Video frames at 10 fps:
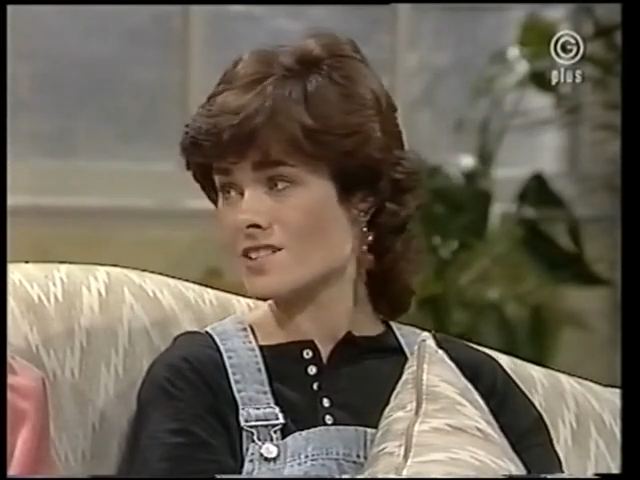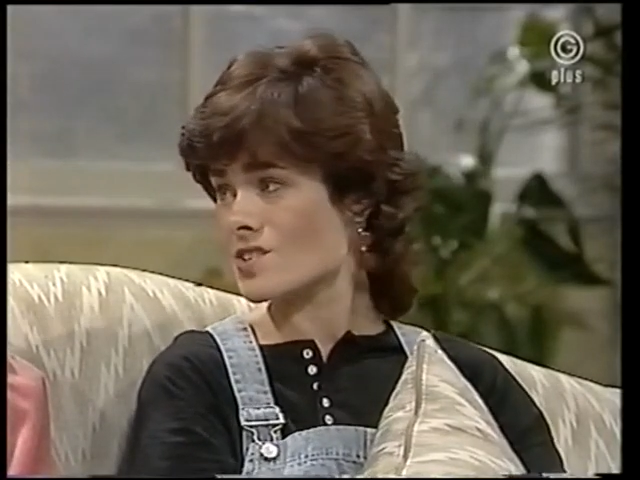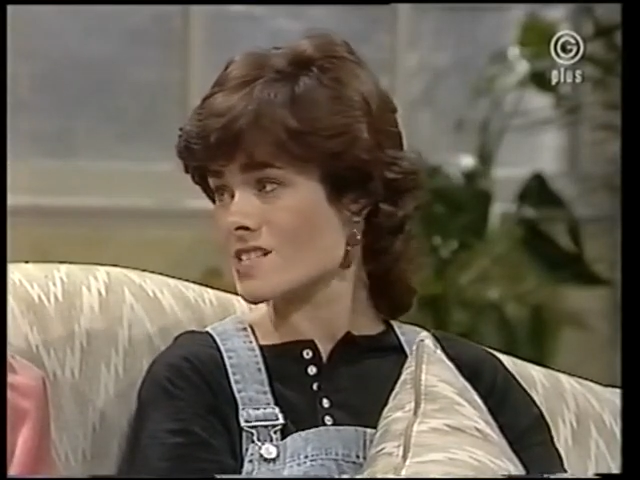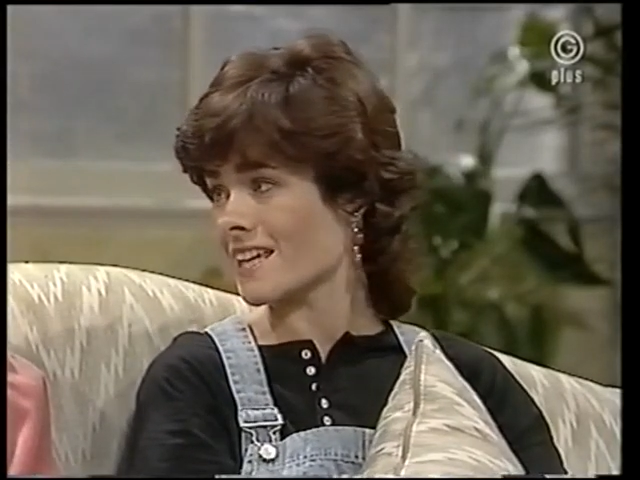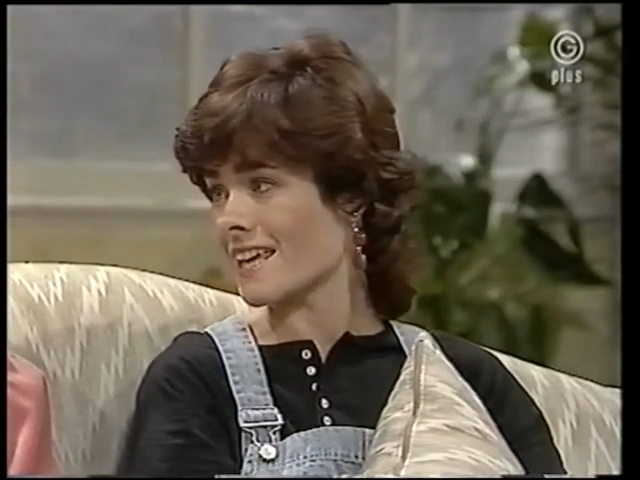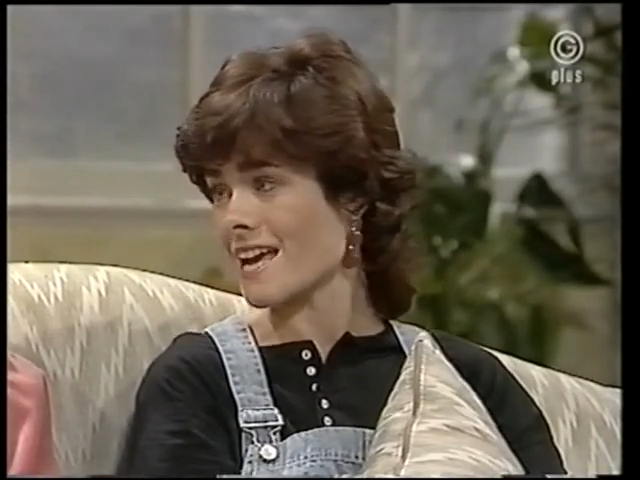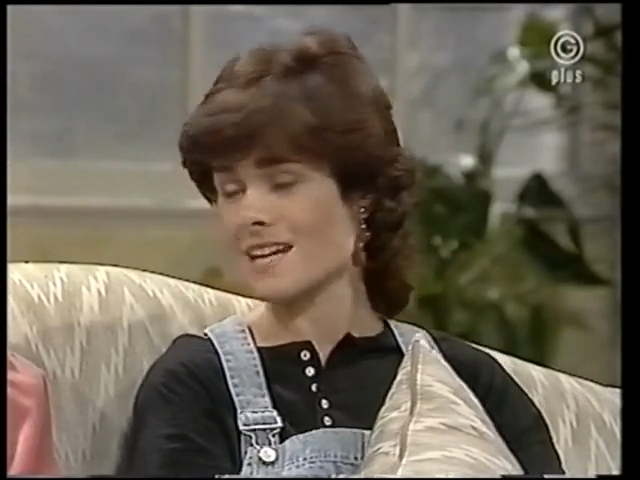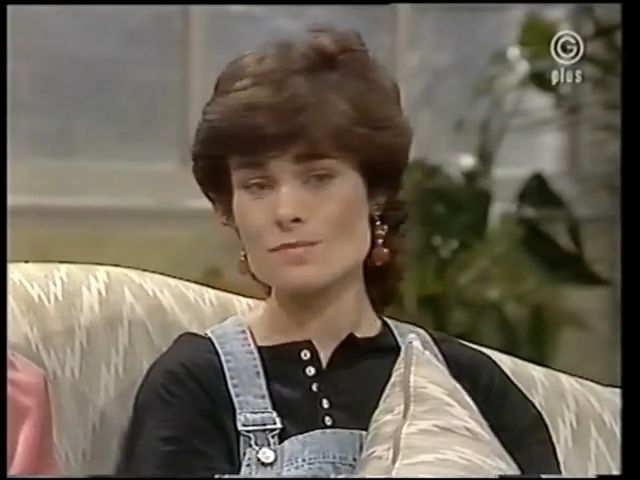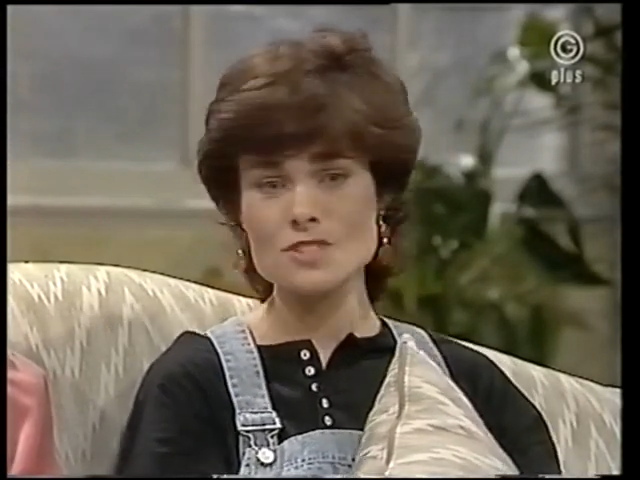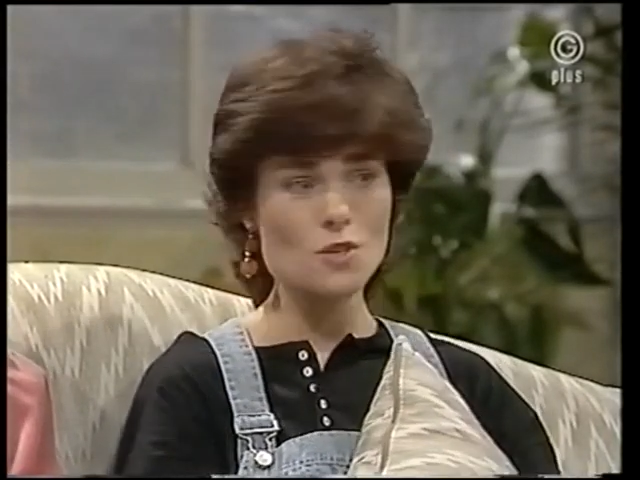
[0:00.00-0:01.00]
Not again.
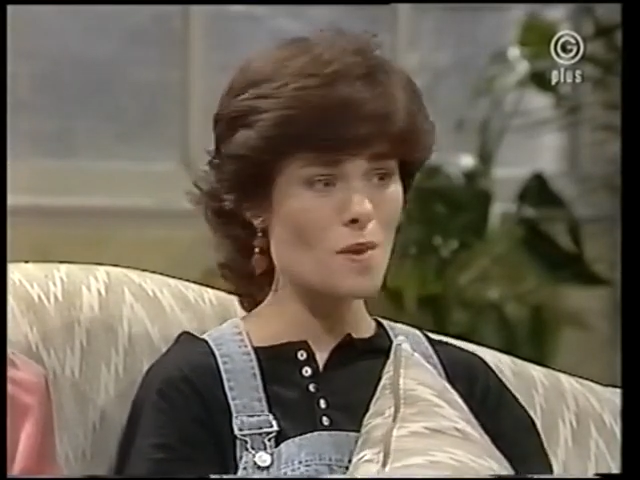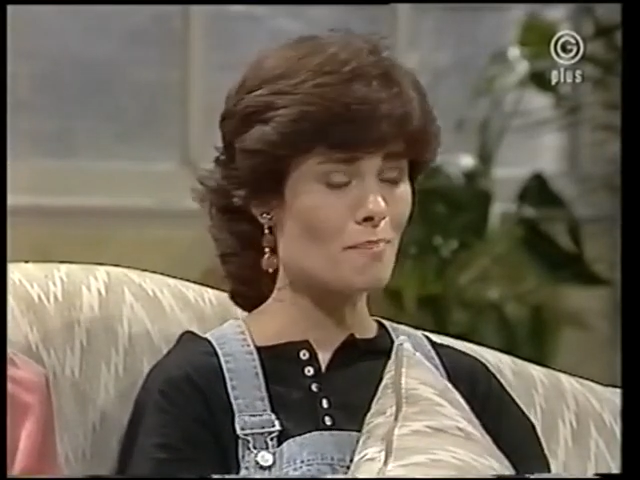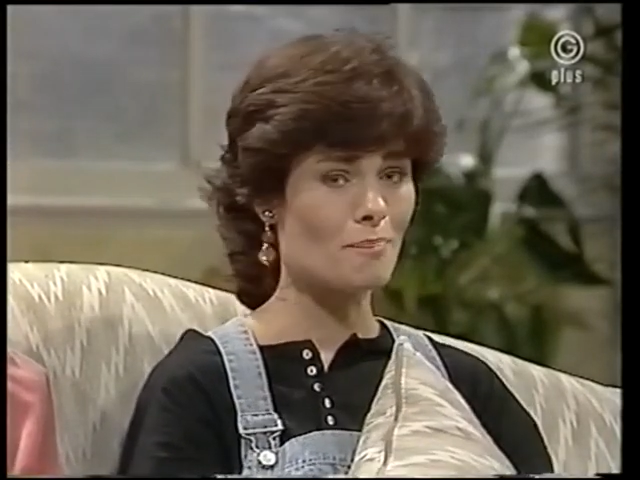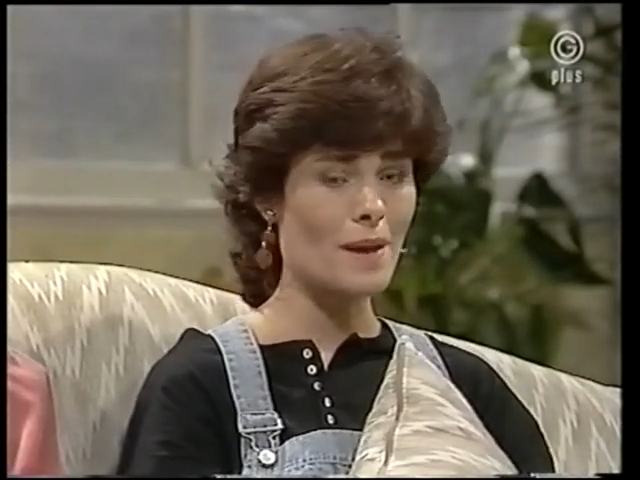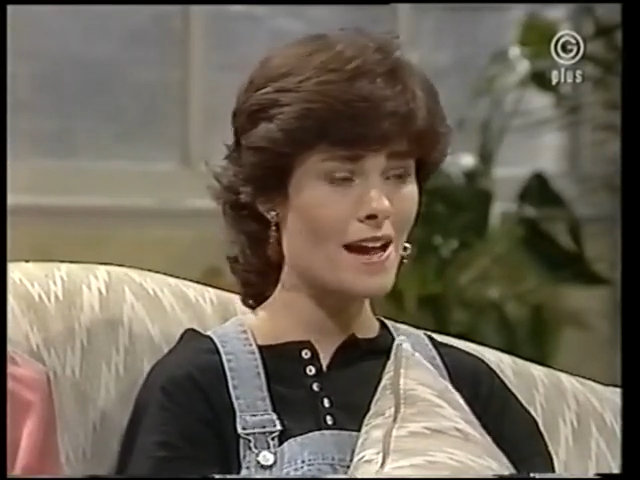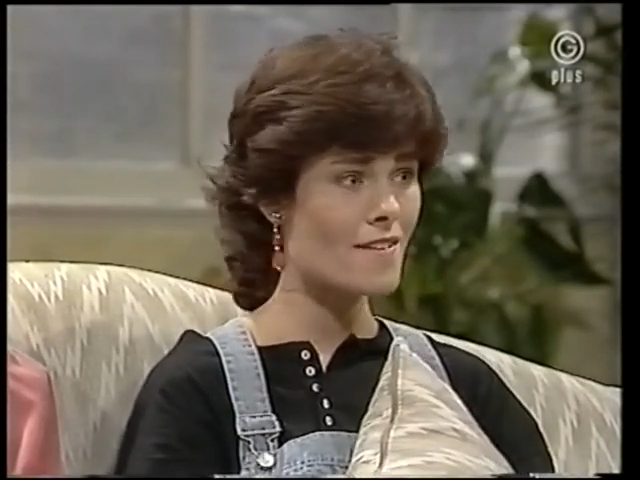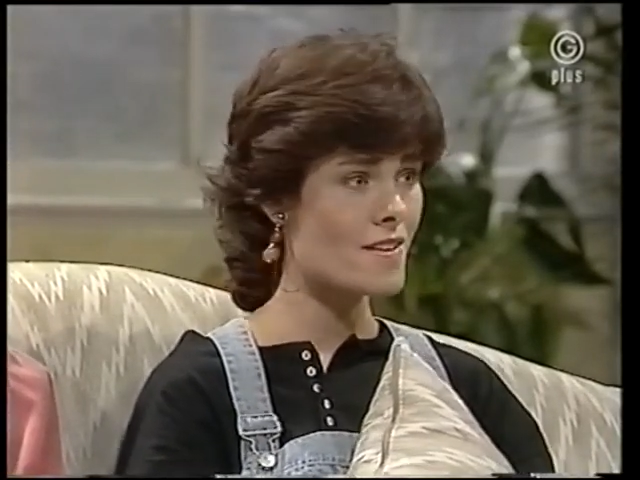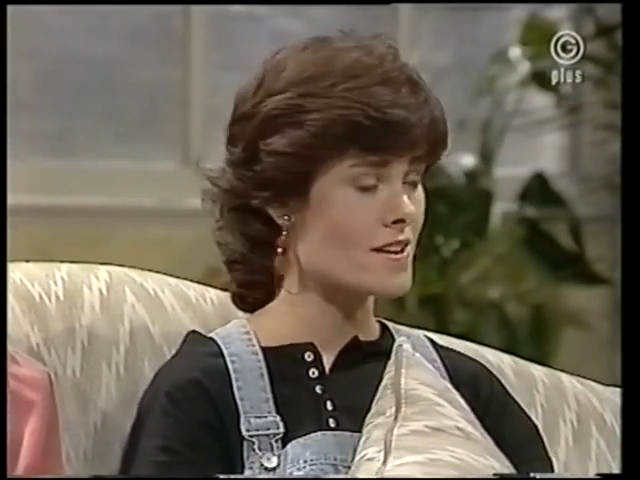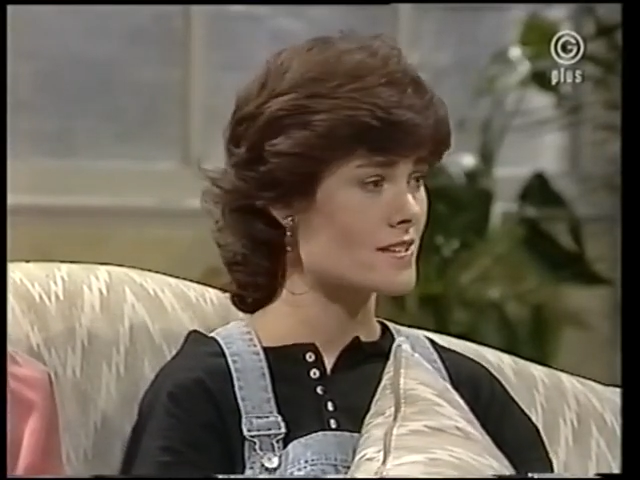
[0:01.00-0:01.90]
I'm too embarrassed.